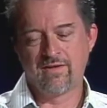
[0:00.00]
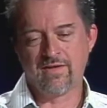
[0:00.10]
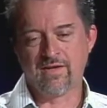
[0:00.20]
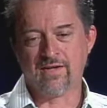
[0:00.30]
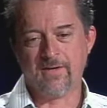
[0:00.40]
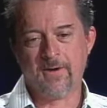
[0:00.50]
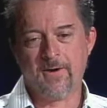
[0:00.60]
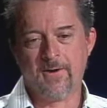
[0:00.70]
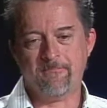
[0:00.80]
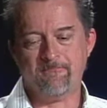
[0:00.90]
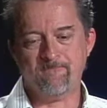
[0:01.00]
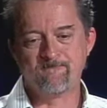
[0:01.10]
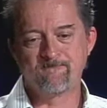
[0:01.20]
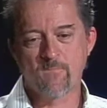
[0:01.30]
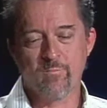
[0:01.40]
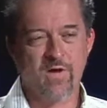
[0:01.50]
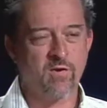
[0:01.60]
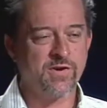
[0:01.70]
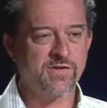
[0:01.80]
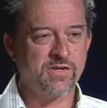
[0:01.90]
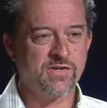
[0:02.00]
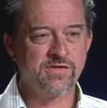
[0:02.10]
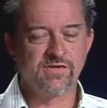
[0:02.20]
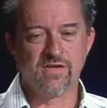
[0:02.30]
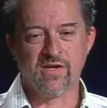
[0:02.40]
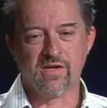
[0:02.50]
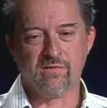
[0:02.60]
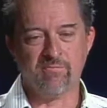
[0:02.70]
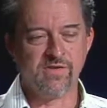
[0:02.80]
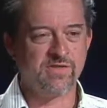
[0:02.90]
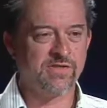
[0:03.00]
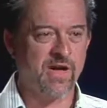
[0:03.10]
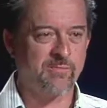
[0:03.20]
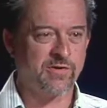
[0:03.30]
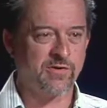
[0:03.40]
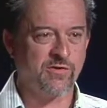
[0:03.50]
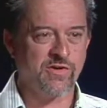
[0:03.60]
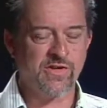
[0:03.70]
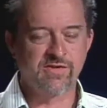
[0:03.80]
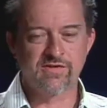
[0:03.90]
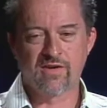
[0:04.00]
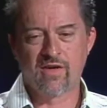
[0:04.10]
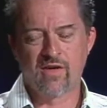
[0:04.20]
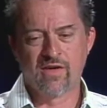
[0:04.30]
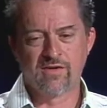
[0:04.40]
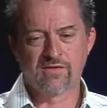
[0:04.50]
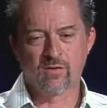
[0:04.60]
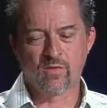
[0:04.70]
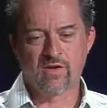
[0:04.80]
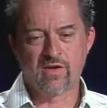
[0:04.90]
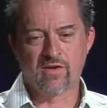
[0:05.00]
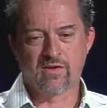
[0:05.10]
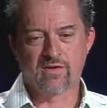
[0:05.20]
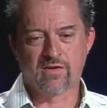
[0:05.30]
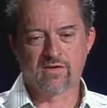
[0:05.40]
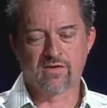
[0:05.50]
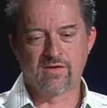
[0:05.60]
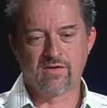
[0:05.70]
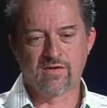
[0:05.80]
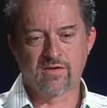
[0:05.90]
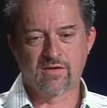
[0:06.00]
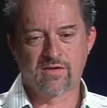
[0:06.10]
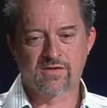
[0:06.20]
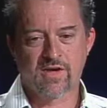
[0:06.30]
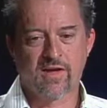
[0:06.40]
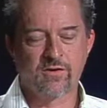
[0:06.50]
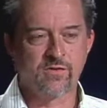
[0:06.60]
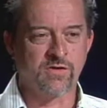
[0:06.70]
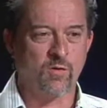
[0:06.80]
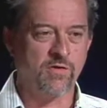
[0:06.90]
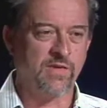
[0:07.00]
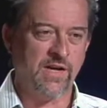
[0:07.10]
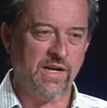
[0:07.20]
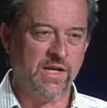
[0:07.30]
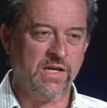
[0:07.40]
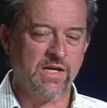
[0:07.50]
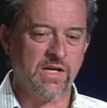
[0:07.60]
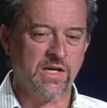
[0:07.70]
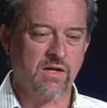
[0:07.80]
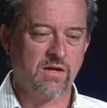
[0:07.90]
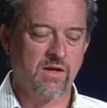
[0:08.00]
in marriages, in business opportunities. So really, a child who's an orphan in India